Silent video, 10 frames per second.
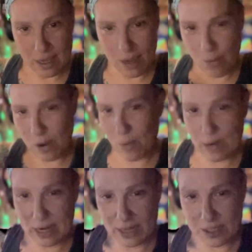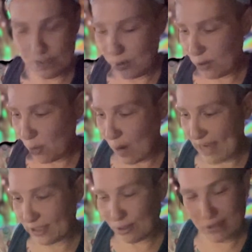and what we get to put
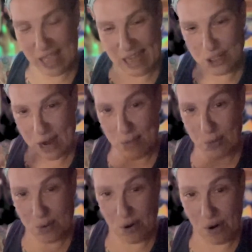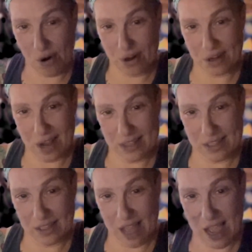away. So that I try real hard not
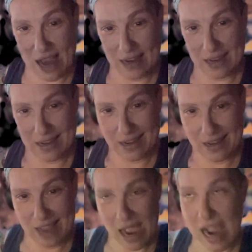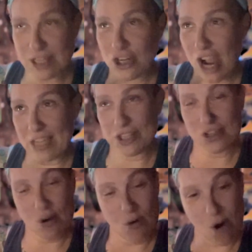to lie. I try
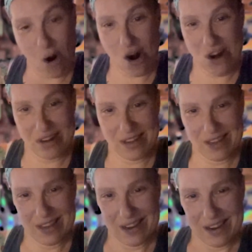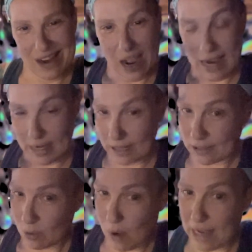so hard. I
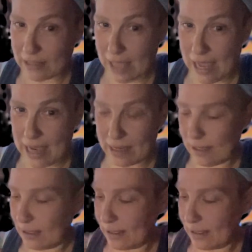get the white lie.